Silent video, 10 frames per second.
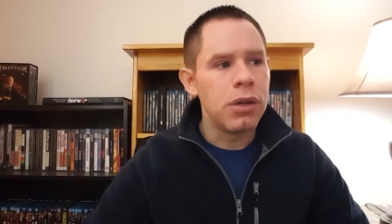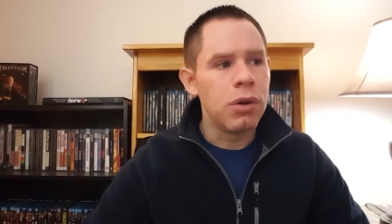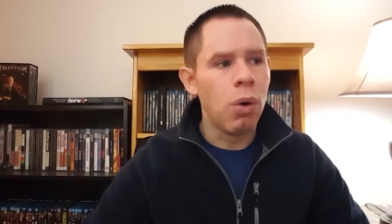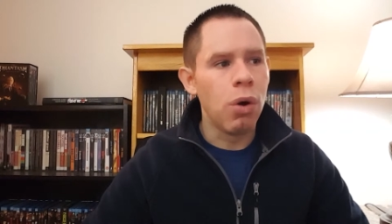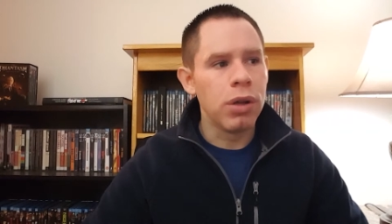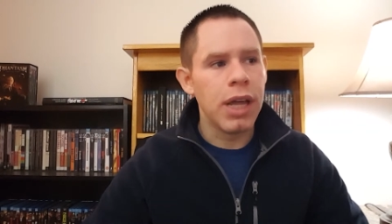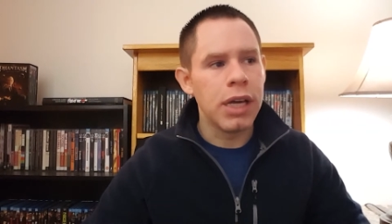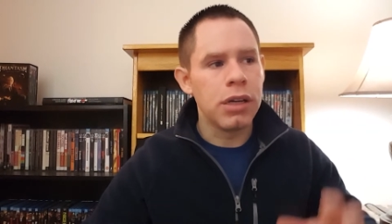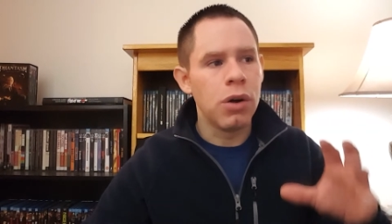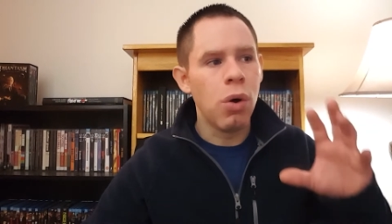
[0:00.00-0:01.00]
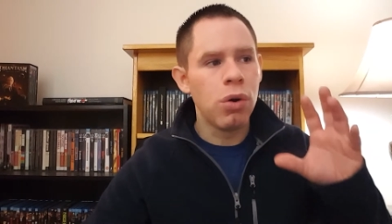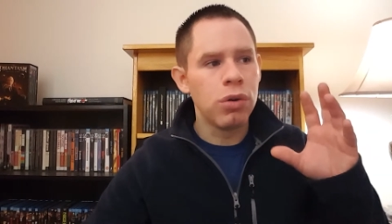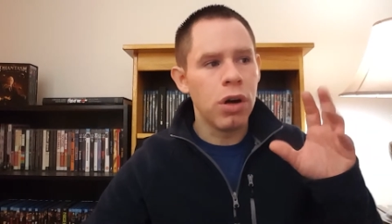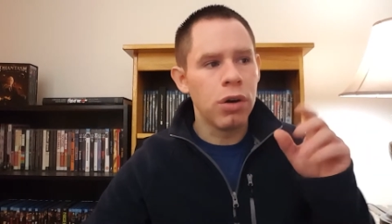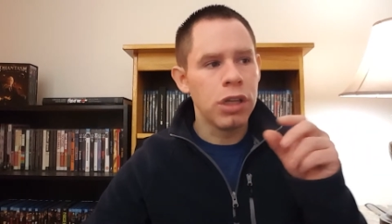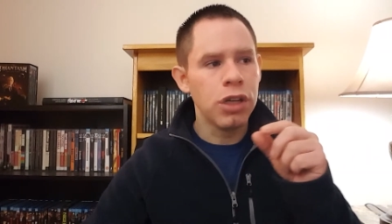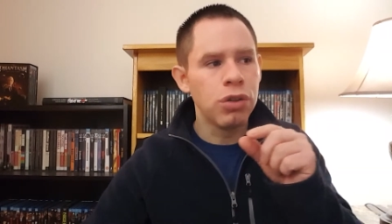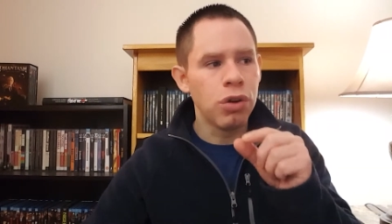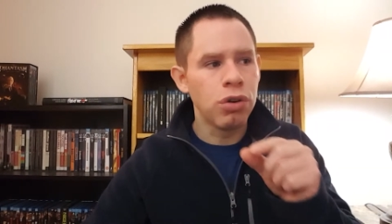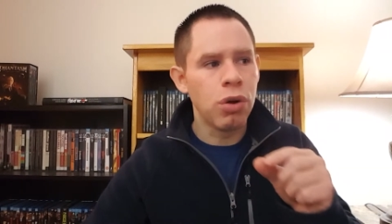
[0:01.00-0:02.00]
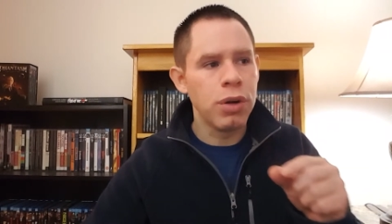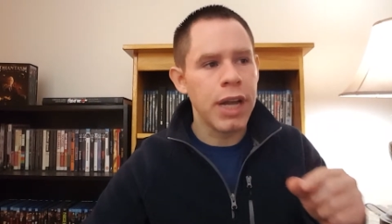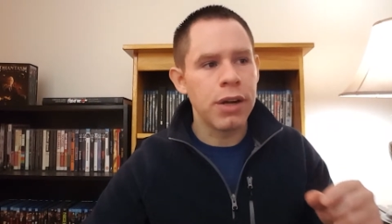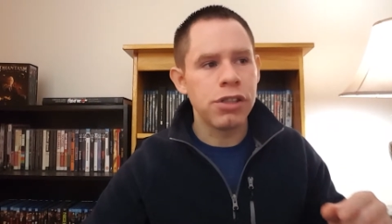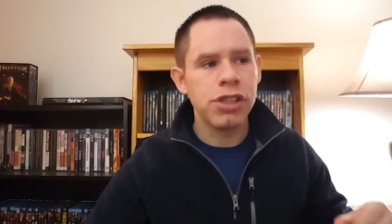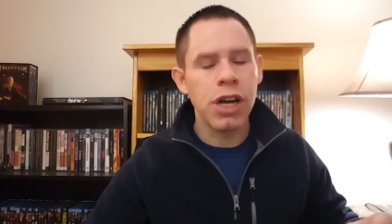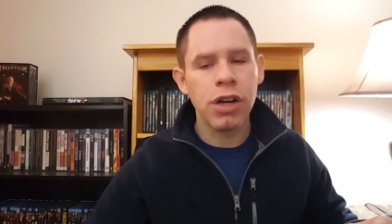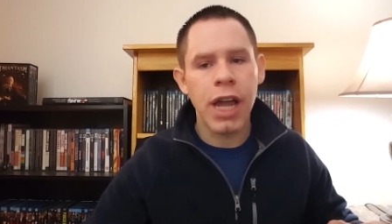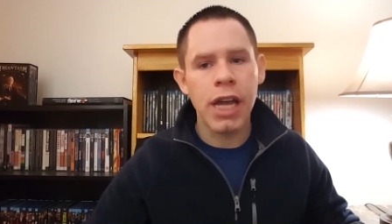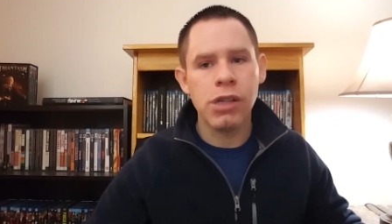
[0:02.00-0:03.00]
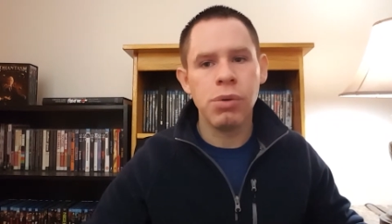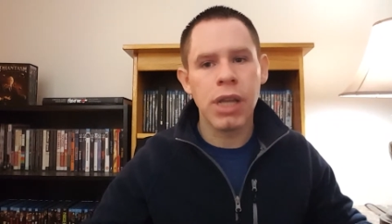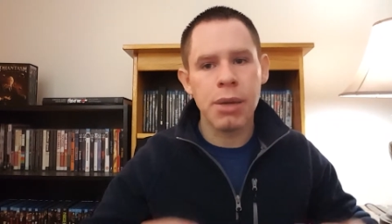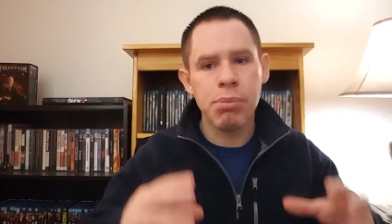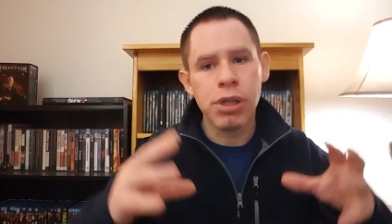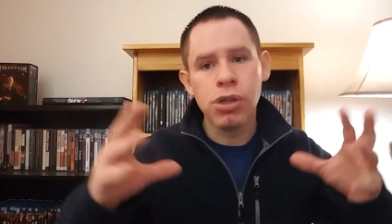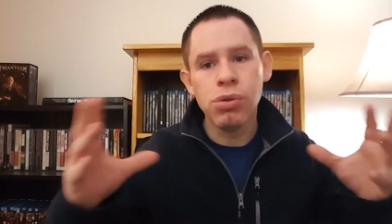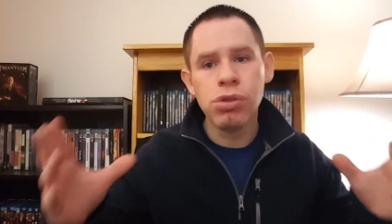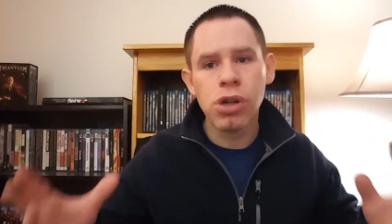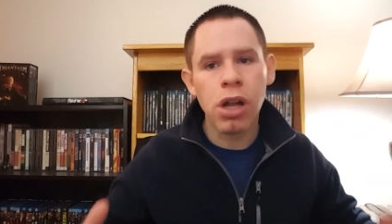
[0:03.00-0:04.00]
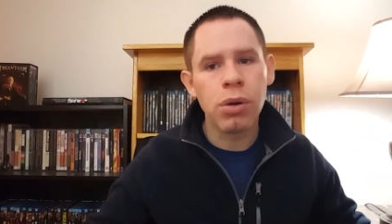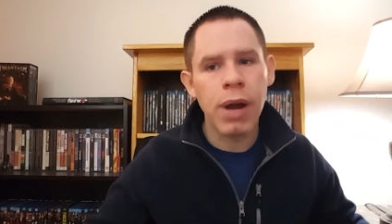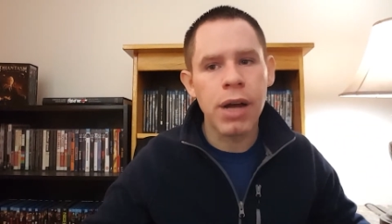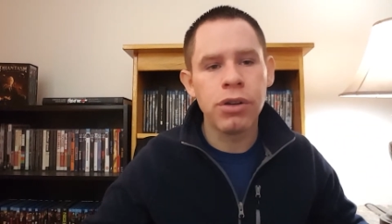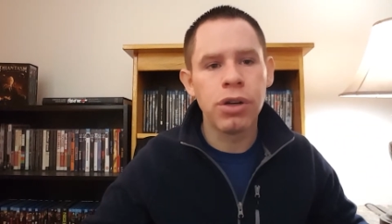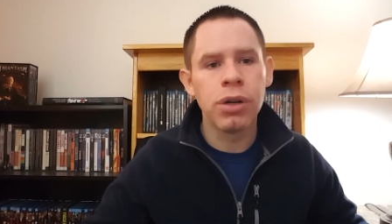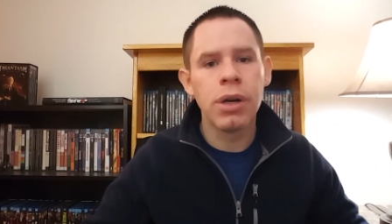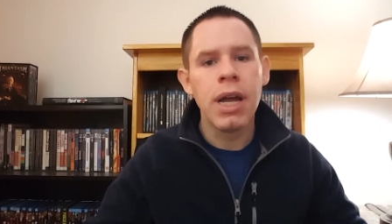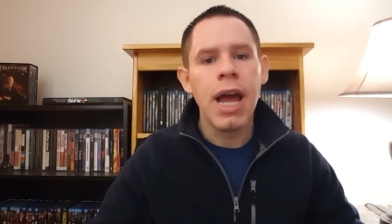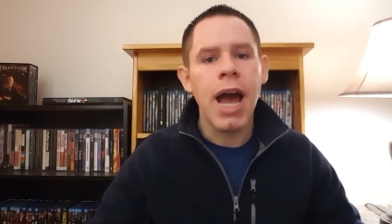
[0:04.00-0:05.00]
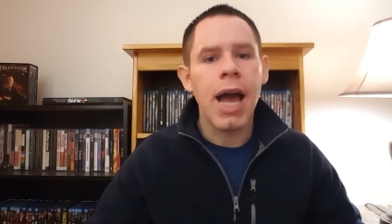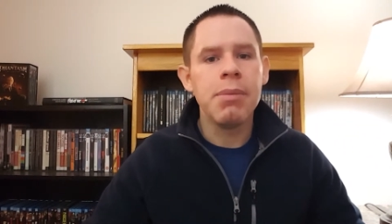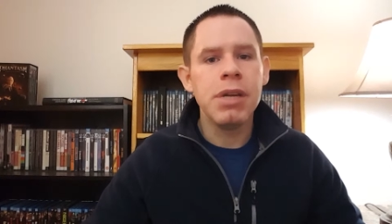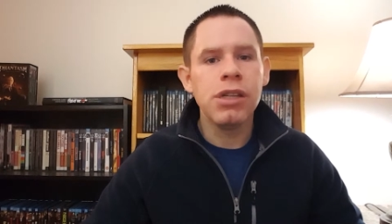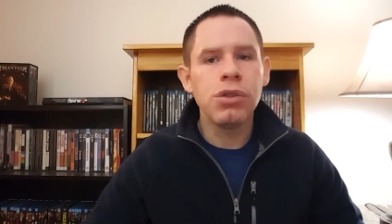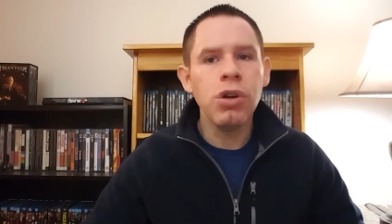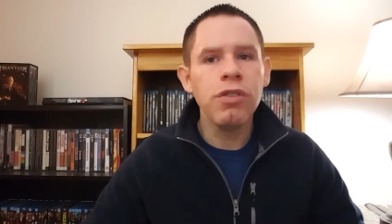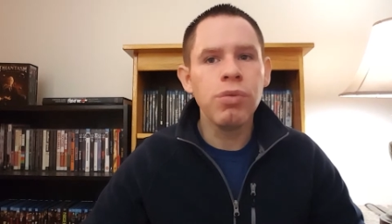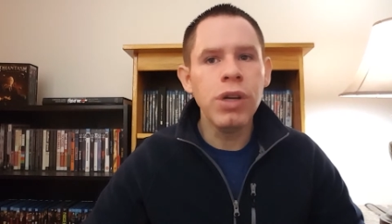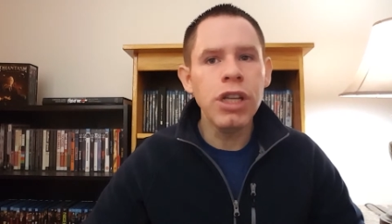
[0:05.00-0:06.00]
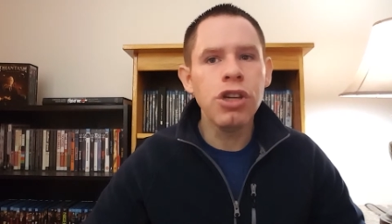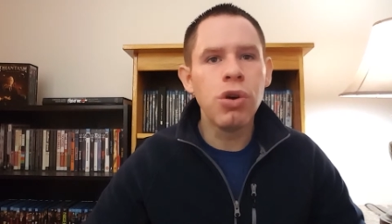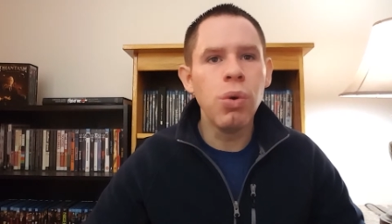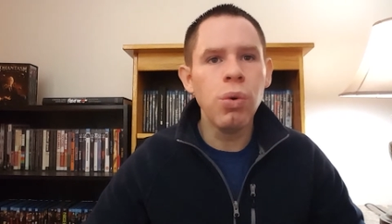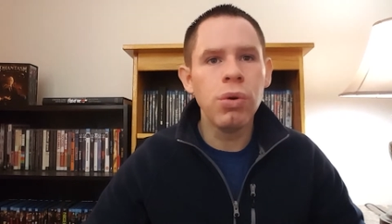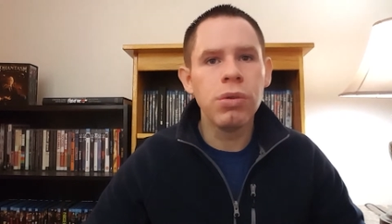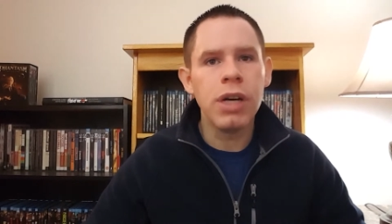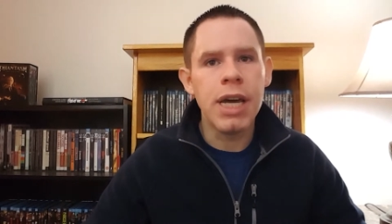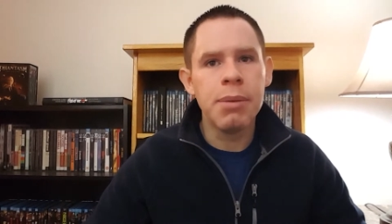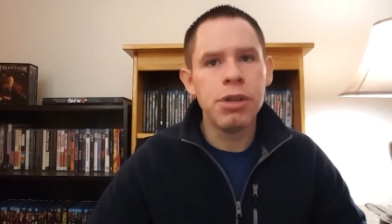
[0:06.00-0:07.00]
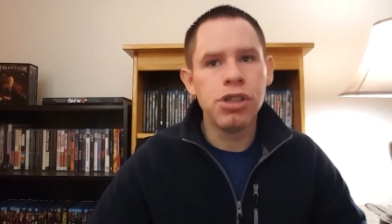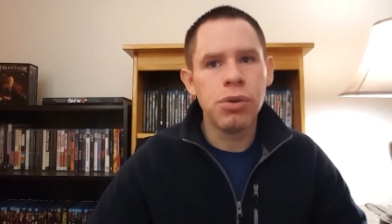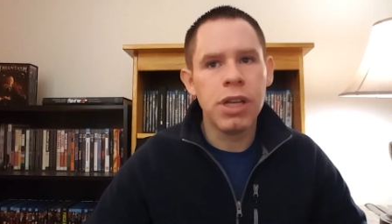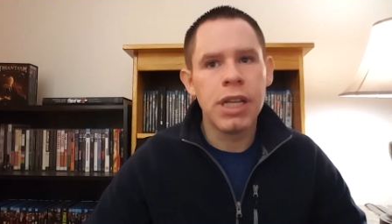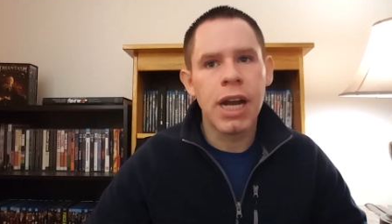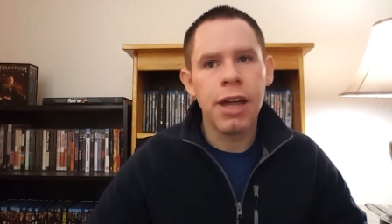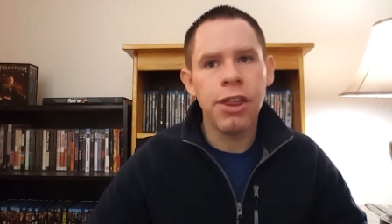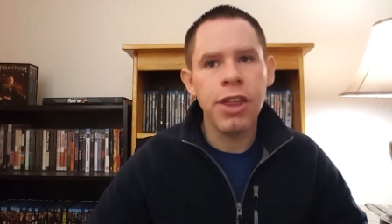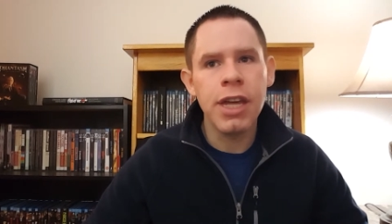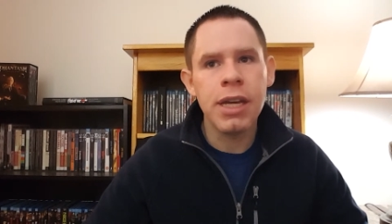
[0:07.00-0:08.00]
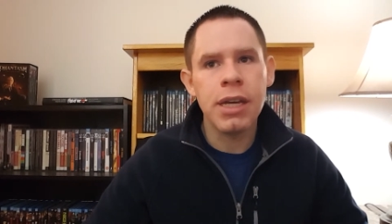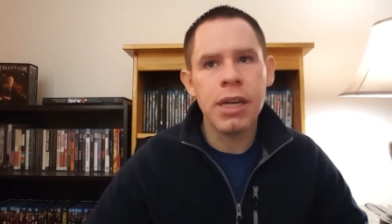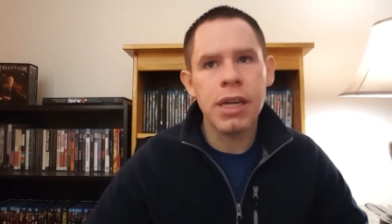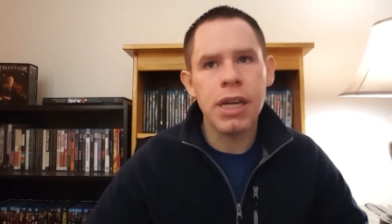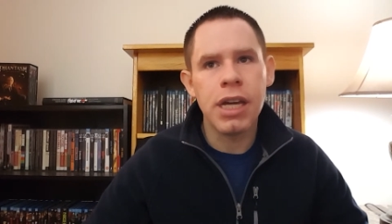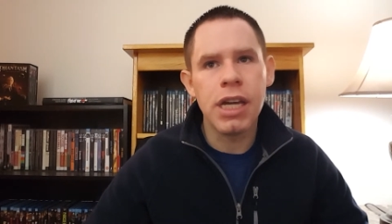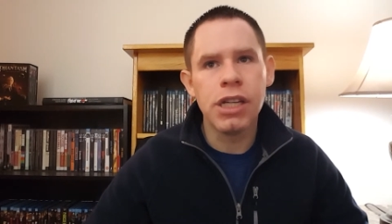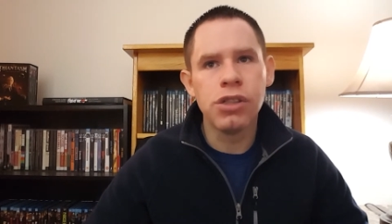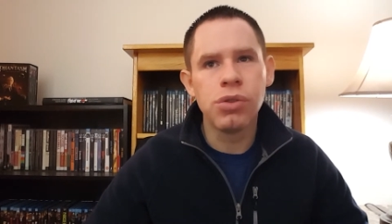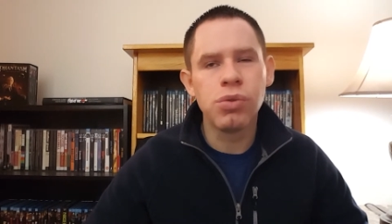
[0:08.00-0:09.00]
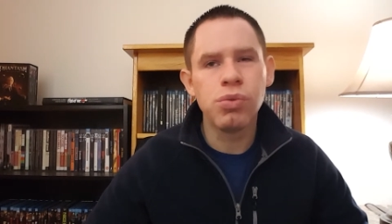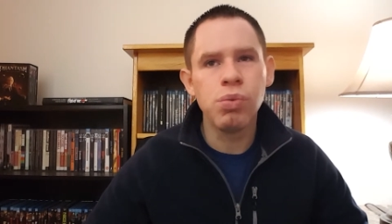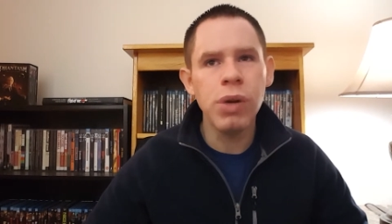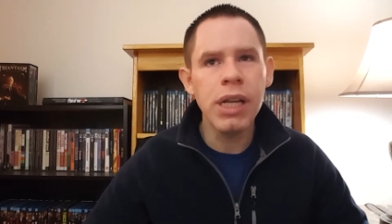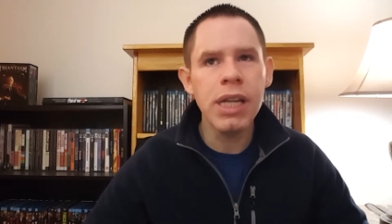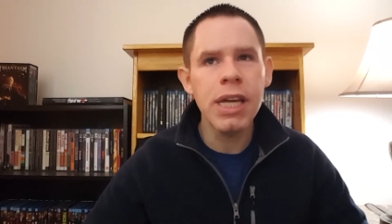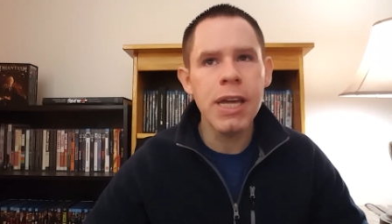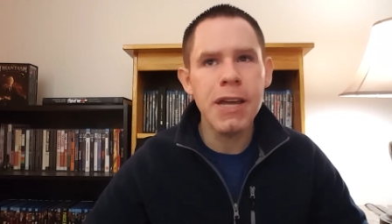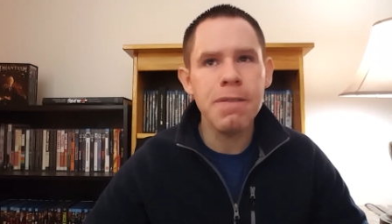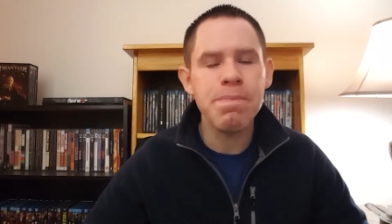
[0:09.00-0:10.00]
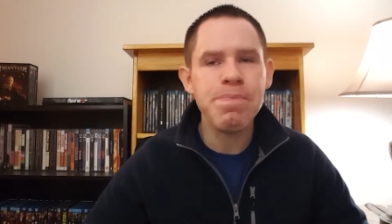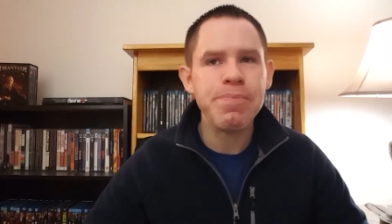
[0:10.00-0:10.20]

or like a whole or a little girl going down a staircase with like balloons all around her. I mean, sort of really cool imagery that I think is really